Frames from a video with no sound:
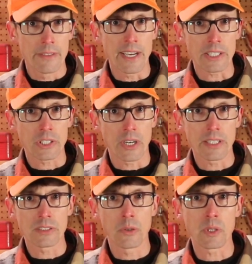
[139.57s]
That shot
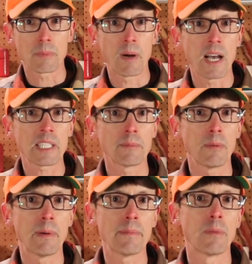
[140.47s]
isn't always
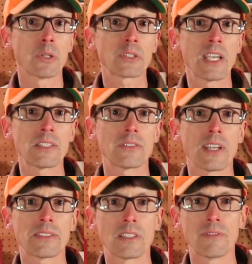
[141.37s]
possible, but in most cases,
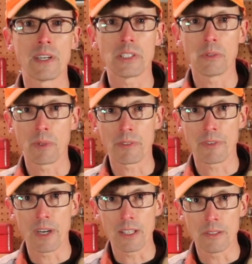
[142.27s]
that's the advice you want to
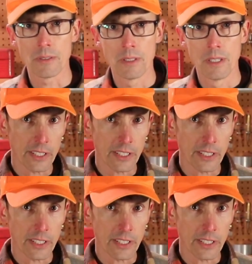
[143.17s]
follow.